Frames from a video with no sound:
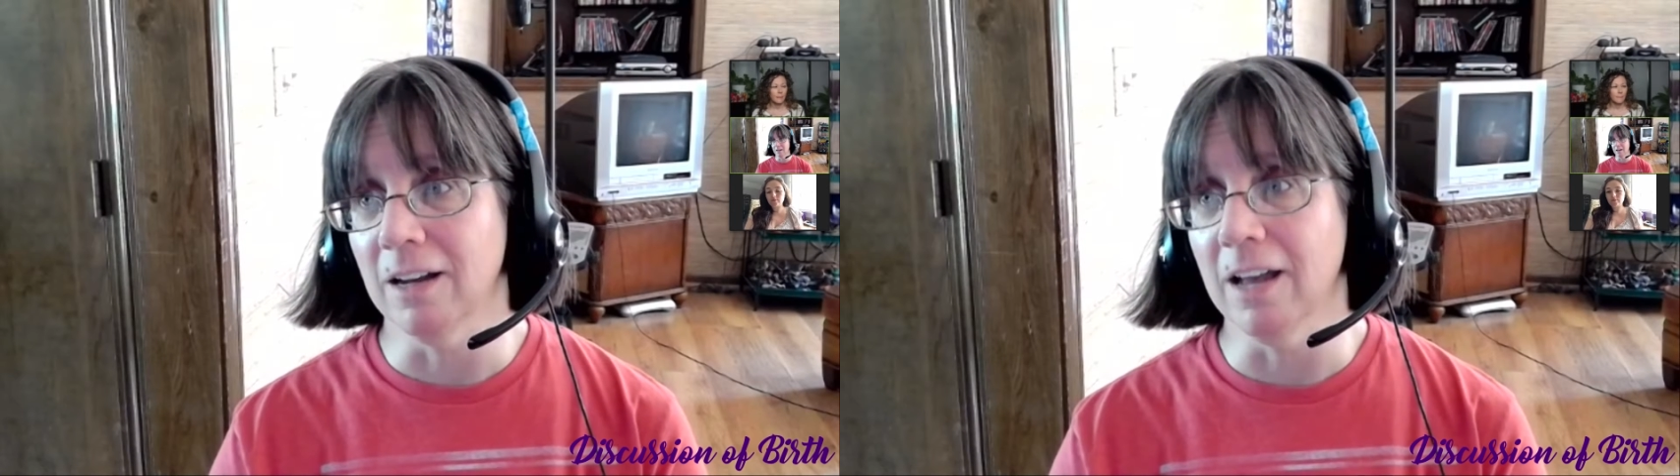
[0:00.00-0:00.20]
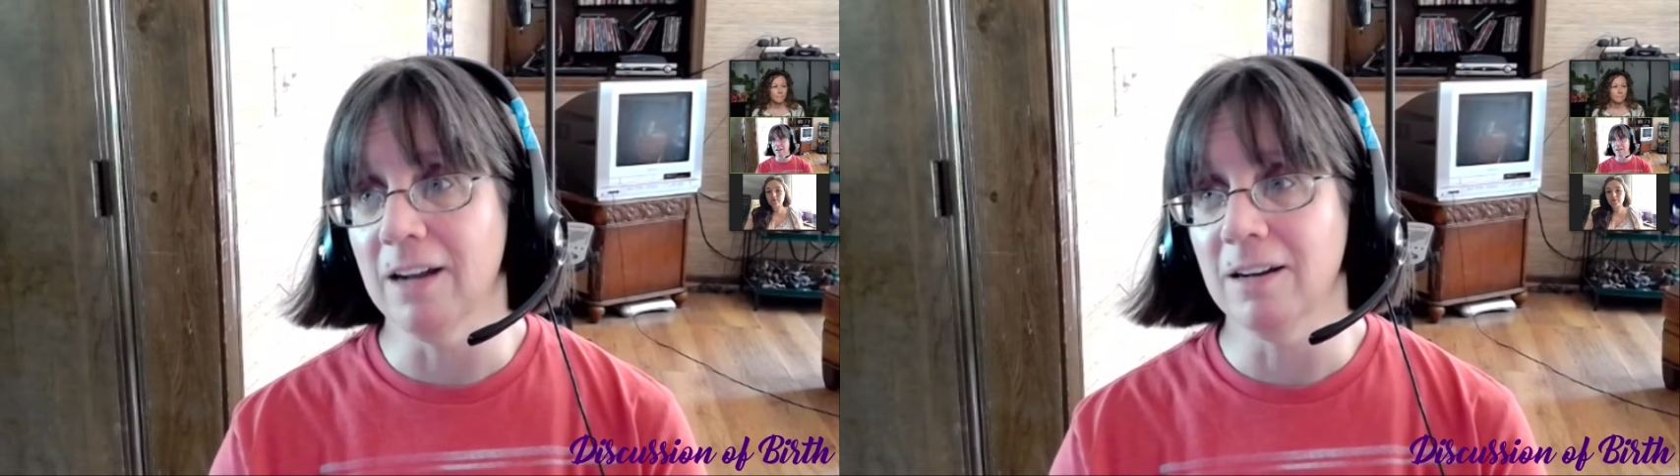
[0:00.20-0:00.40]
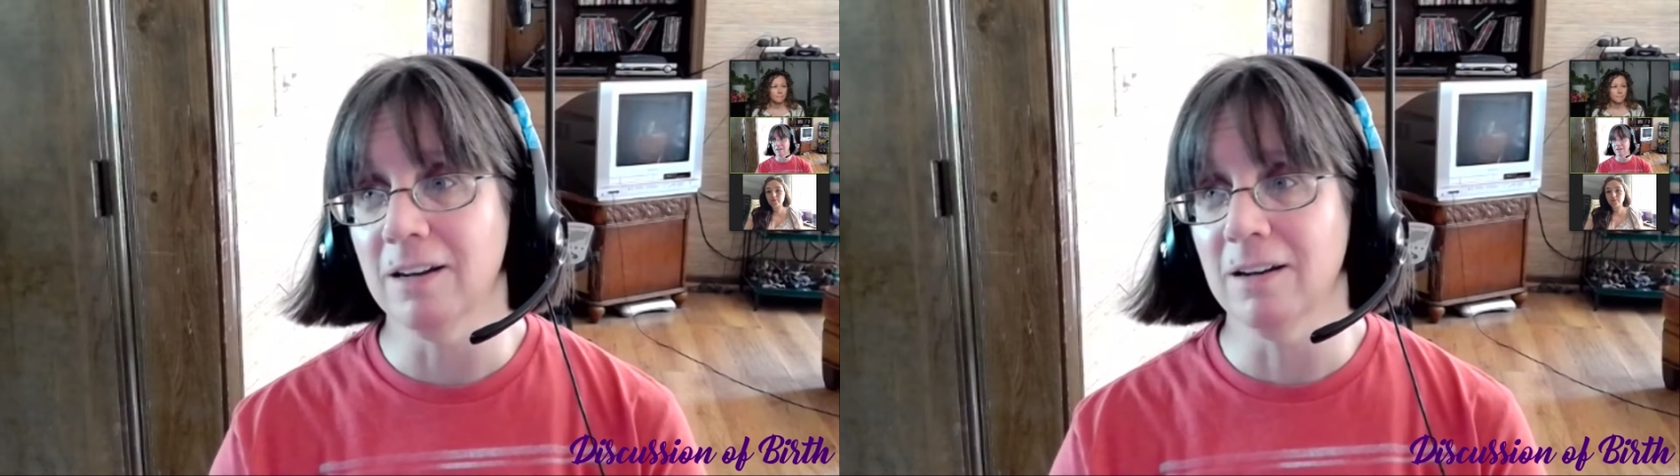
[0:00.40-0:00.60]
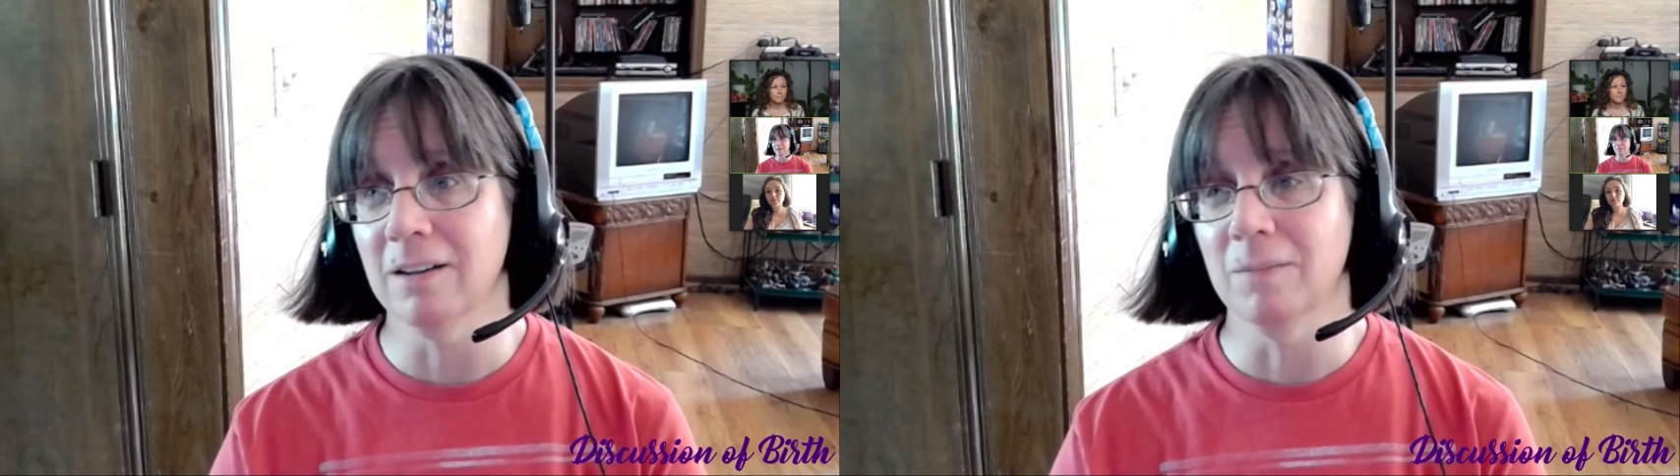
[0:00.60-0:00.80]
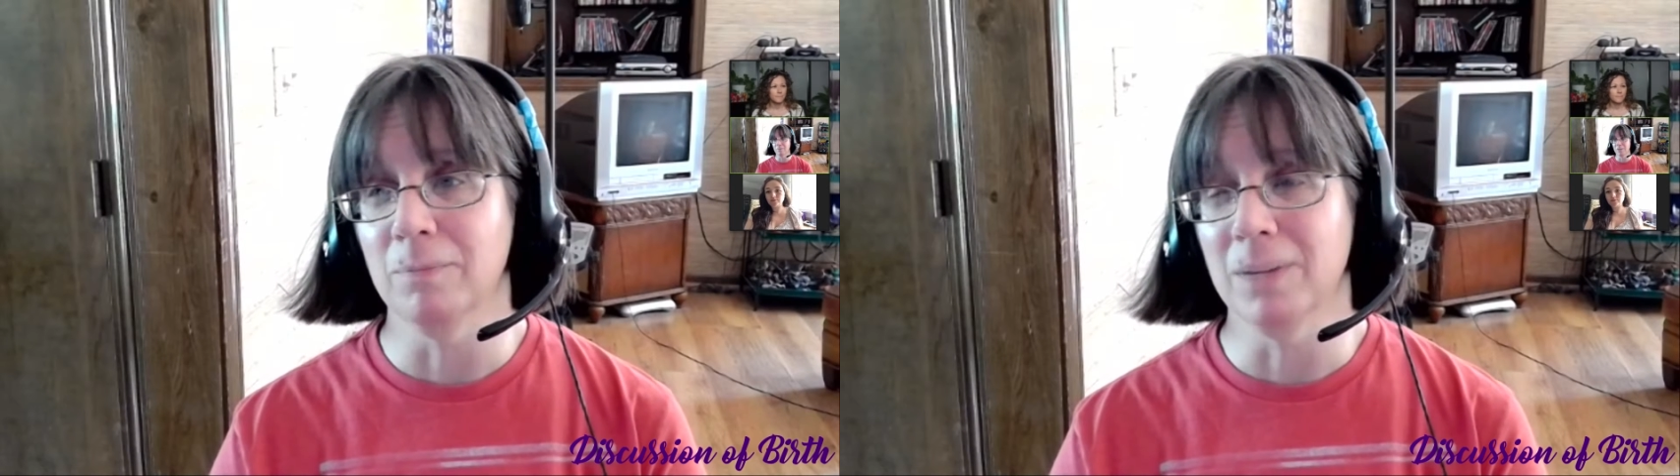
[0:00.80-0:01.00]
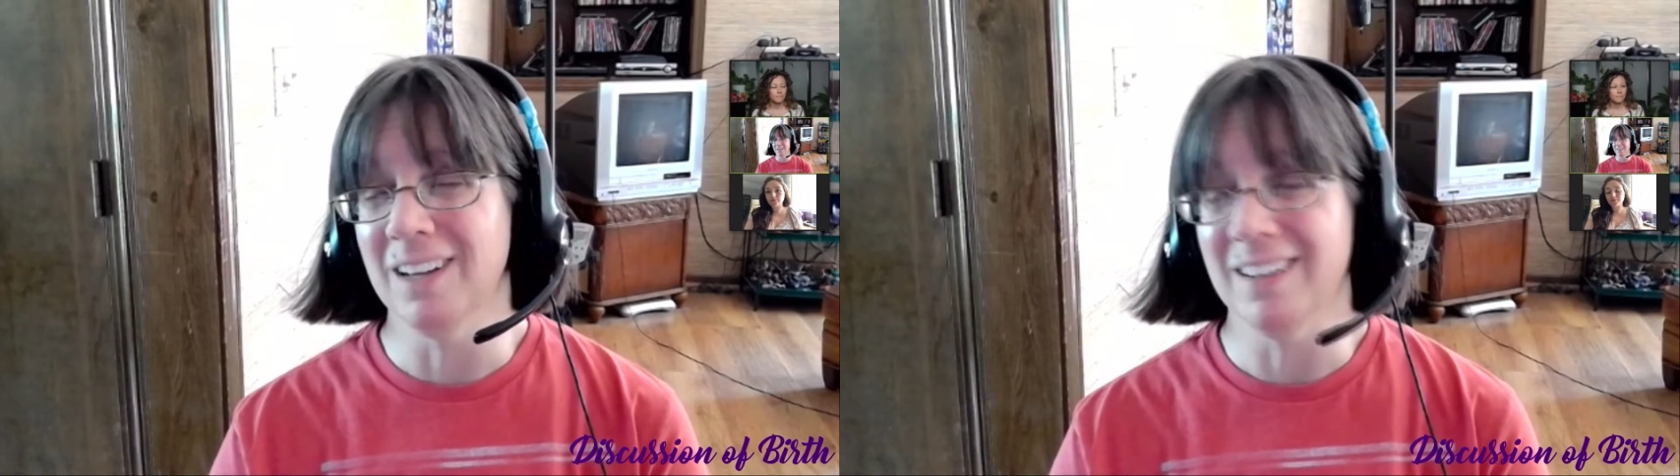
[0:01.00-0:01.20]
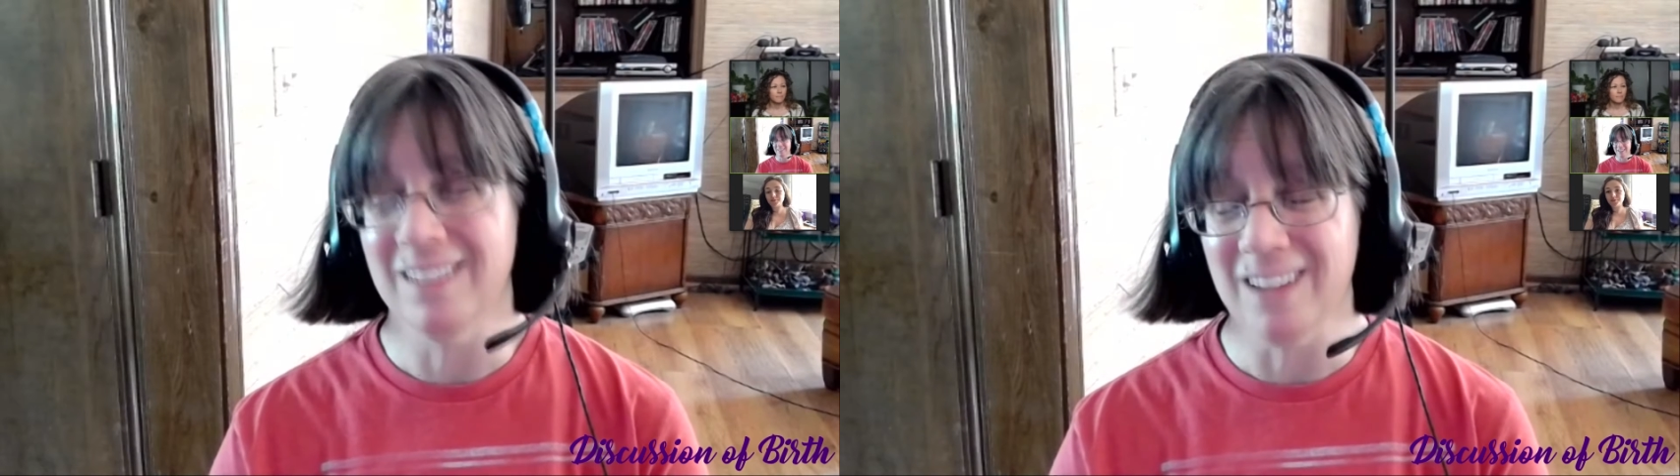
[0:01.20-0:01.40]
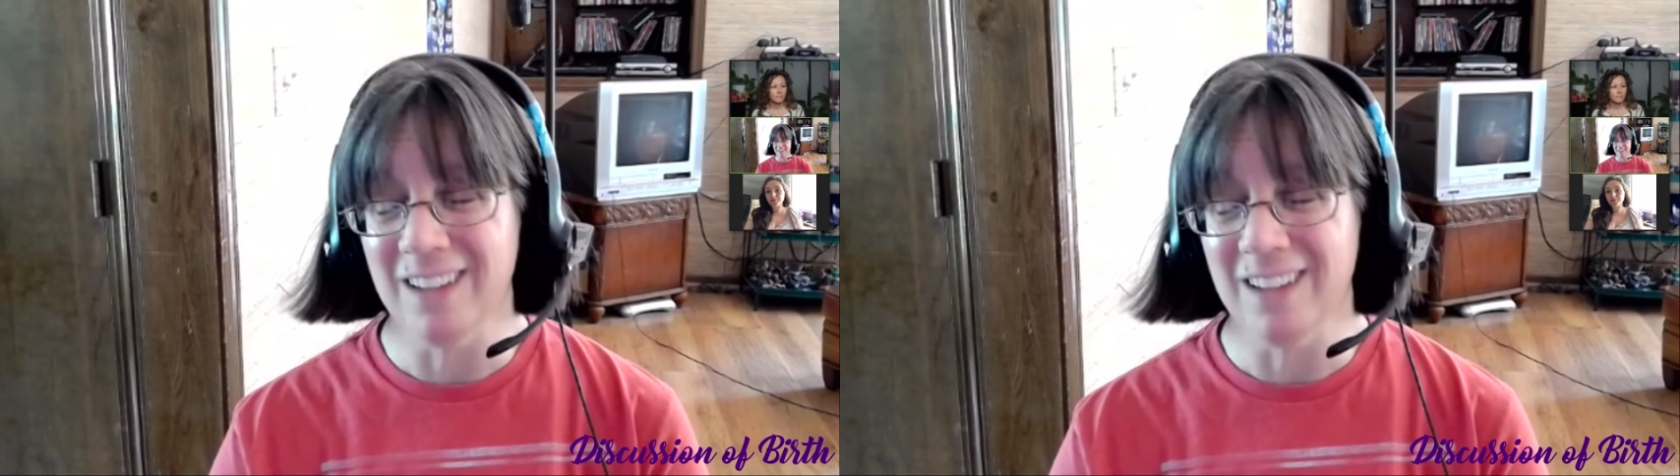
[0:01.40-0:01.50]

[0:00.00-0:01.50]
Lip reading: And because,